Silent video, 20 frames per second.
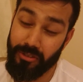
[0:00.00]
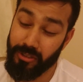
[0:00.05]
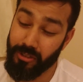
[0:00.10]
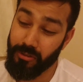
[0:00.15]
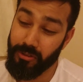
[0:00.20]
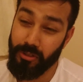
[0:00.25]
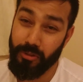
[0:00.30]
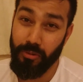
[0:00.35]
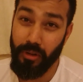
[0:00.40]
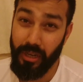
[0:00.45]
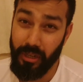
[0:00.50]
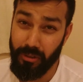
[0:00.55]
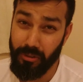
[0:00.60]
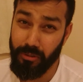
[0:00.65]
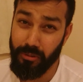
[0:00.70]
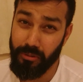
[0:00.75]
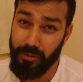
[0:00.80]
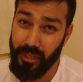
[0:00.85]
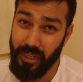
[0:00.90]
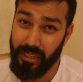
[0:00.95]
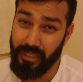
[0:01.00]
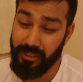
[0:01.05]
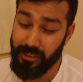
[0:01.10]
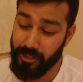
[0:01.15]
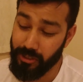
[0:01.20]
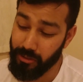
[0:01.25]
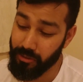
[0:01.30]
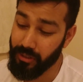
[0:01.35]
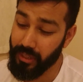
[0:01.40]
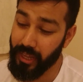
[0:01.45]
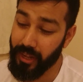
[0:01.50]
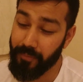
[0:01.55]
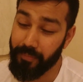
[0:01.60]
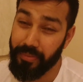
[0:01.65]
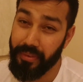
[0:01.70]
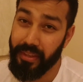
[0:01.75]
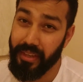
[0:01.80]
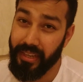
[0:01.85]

so it's quite cool that I can do that